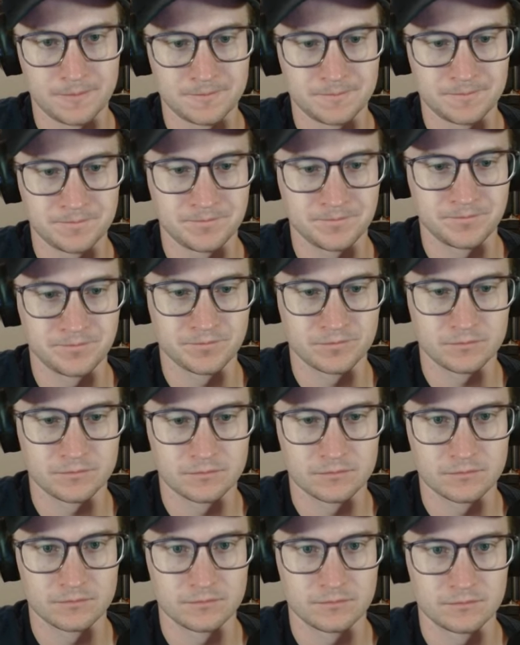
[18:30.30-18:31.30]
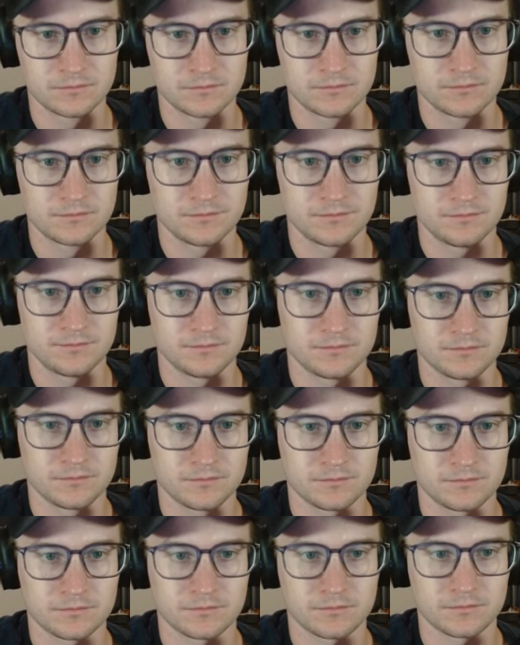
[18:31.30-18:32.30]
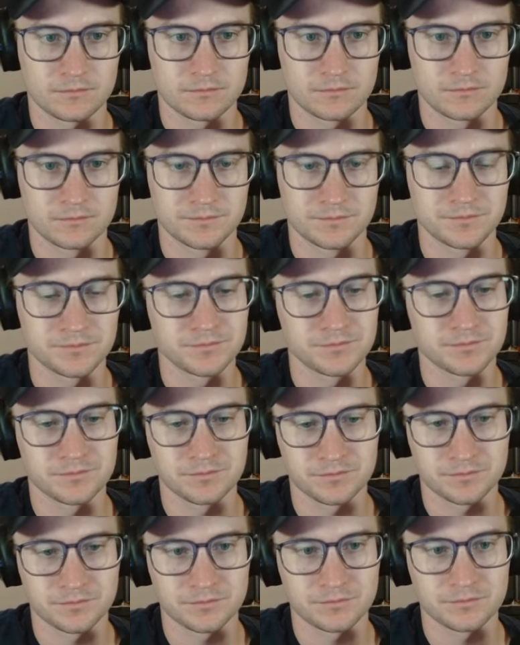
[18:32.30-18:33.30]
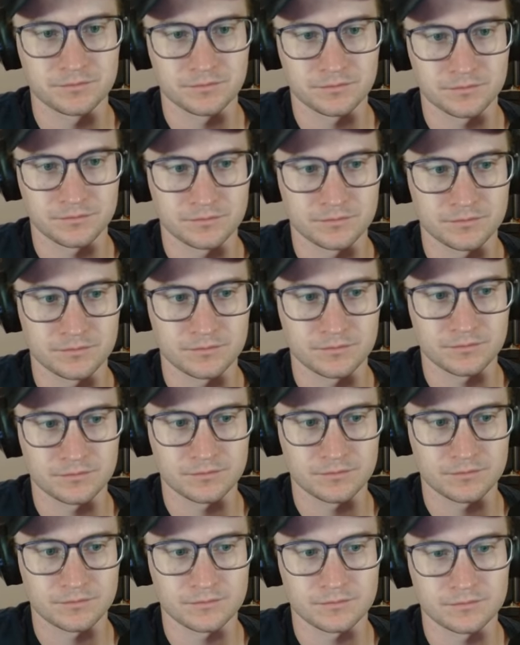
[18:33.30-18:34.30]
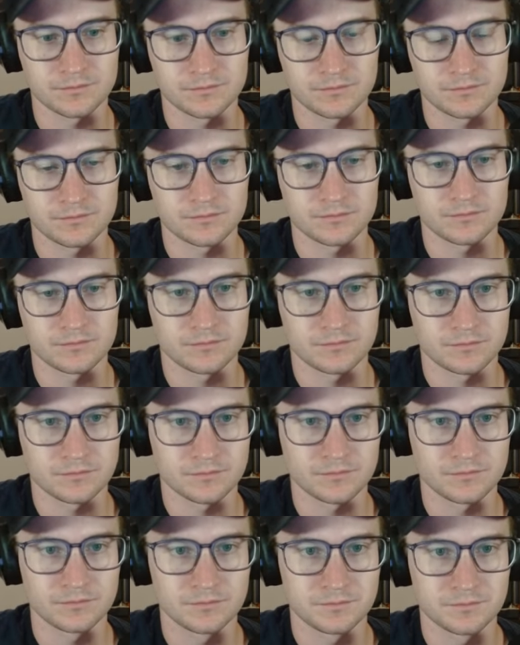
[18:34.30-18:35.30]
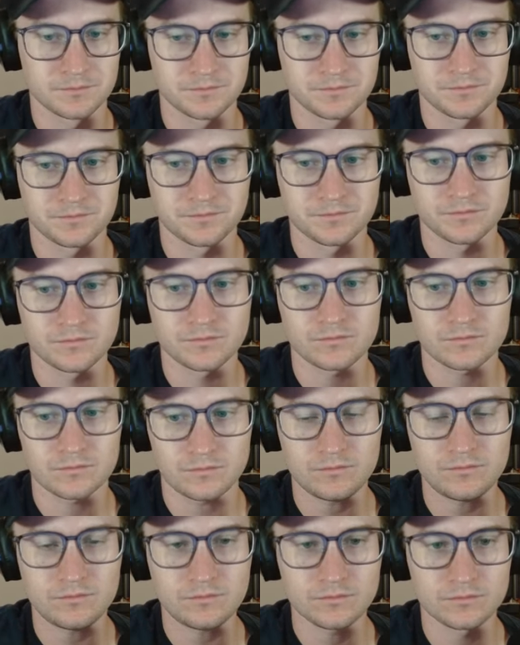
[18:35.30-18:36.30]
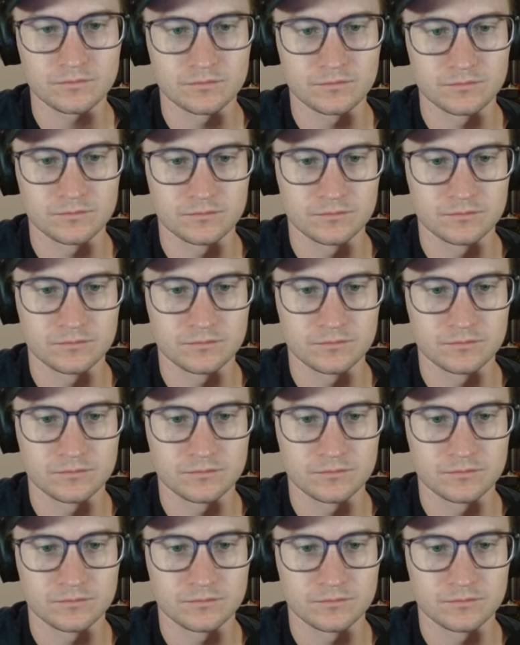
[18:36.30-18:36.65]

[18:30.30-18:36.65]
[no speech]